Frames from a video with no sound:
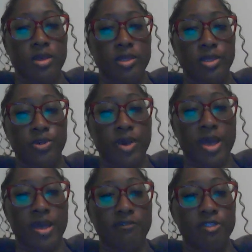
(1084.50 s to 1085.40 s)
Then you
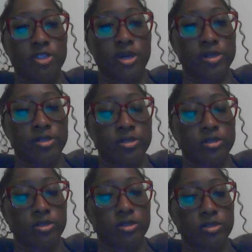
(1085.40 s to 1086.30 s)
have
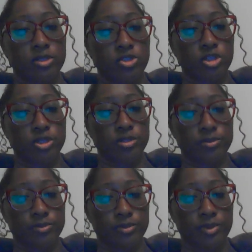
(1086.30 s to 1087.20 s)
Turner's
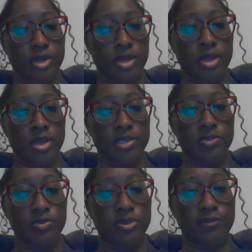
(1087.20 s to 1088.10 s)
syndrome,
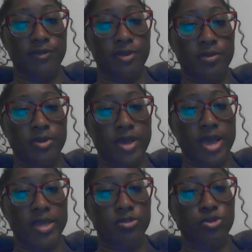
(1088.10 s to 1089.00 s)
is when a female
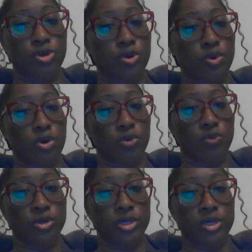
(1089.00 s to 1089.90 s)
has no
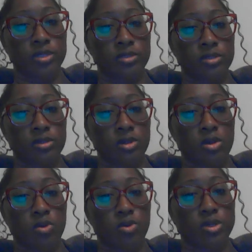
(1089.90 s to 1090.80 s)
ovaries
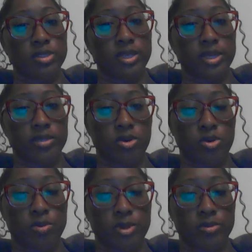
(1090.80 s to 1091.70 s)
or sex
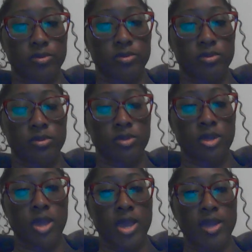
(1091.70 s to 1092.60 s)
hormones
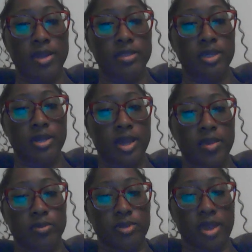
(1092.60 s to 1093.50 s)
and is
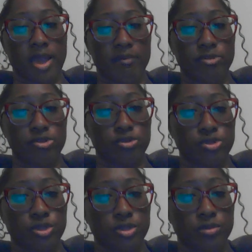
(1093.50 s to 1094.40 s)
unable to have
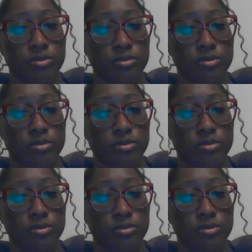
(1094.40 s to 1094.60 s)
children.